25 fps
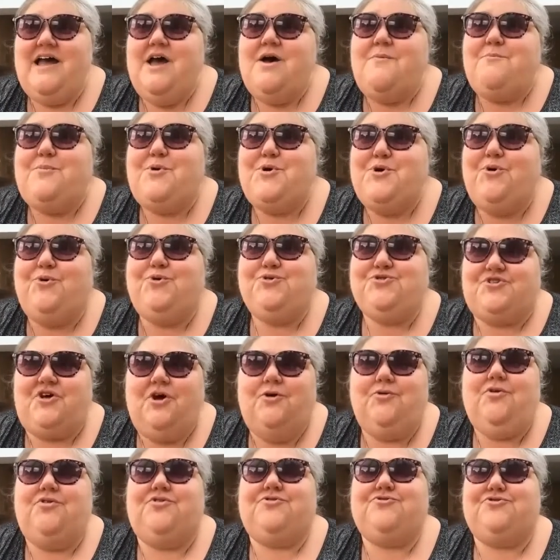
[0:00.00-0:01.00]
But
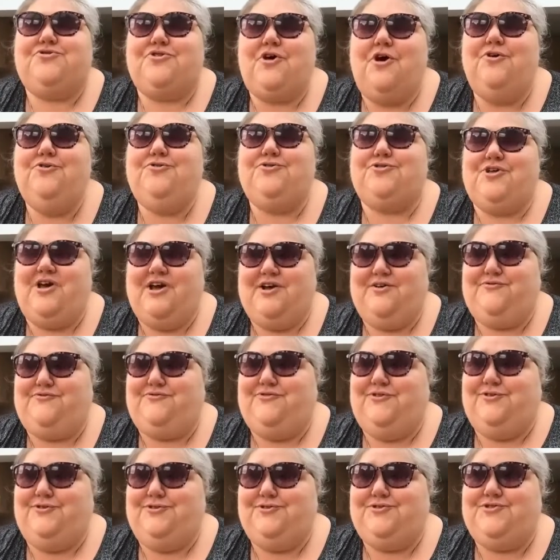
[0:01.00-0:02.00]
also so
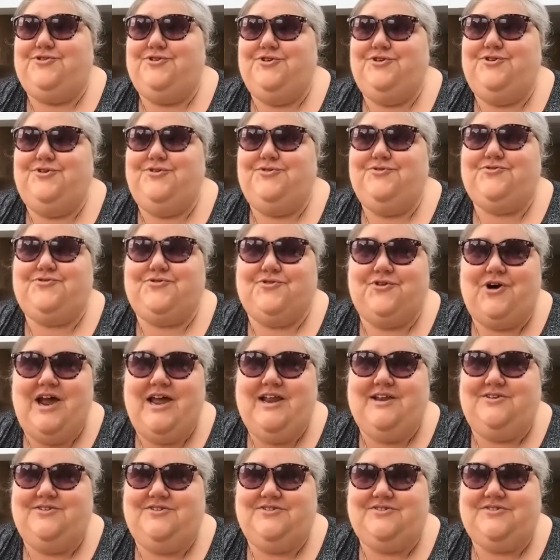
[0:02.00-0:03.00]
thankful to
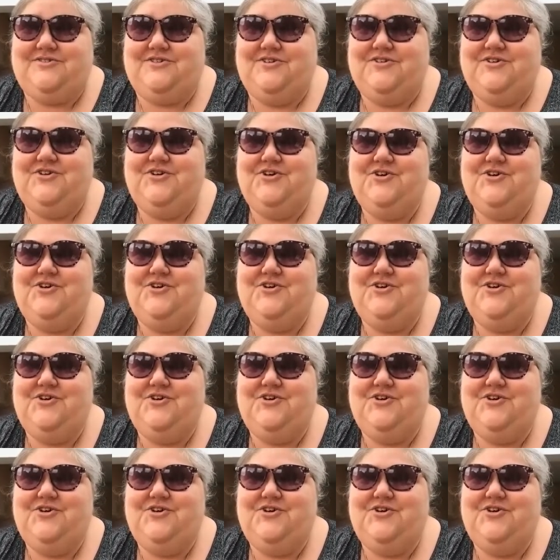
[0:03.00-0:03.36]
friends